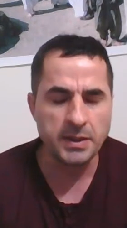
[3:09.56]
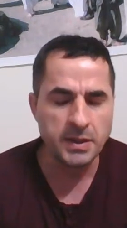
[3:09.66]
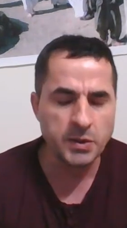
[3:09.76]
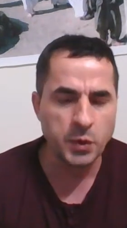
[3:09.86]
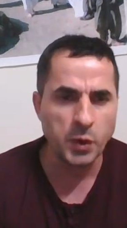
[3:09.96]

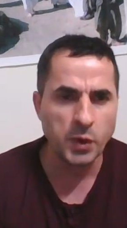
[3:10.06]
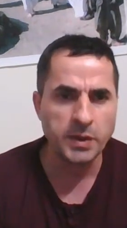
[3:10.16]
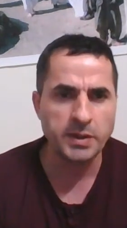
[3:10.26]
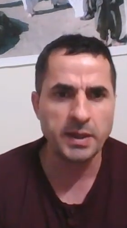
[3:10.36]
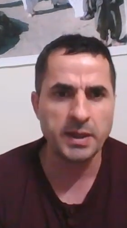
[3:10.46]
is
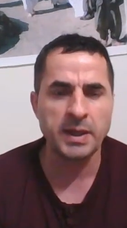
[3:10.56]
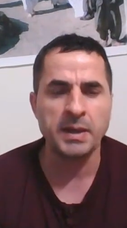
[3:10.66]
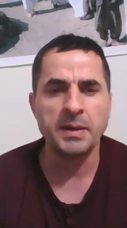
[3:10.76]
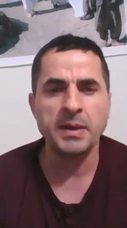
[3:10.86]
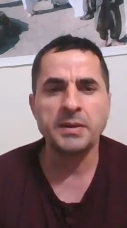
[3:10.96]
called
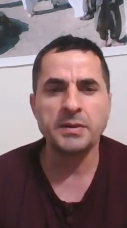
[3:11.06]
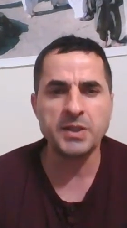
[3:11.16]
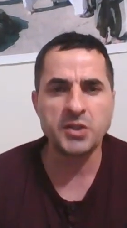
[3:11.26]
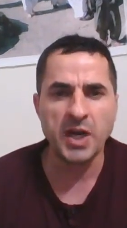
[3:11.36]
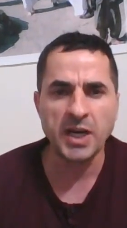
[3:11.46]

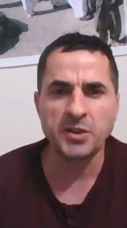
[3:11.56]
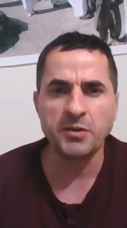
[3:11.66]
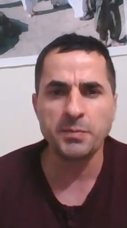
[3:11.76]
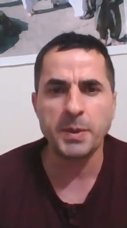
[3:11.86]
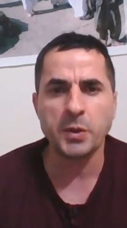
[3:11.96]

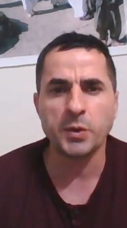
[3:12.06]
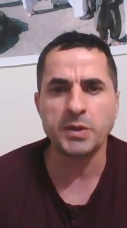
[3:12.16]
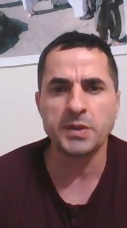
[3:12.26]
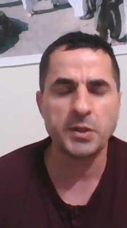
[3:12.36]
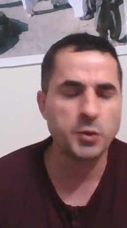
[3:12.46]
disjunctive
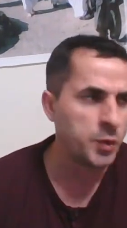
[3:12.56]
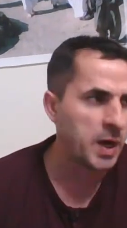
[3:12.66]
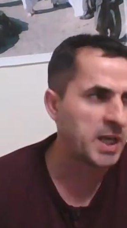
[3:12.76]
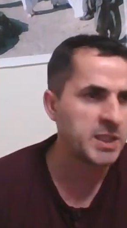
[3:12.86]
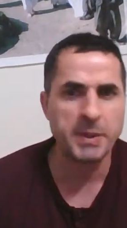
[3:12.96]
because the two
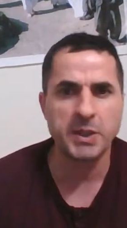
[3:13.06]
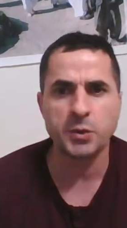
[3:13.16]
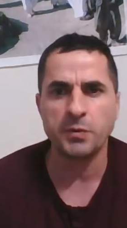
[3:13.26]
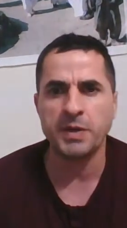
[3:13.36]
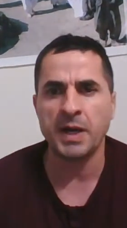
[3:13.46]

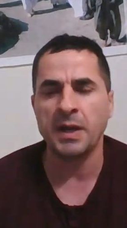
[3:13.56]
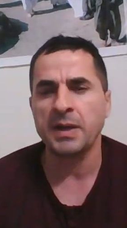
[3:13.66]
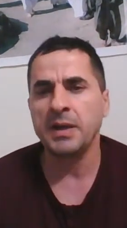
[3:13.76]
aspects of the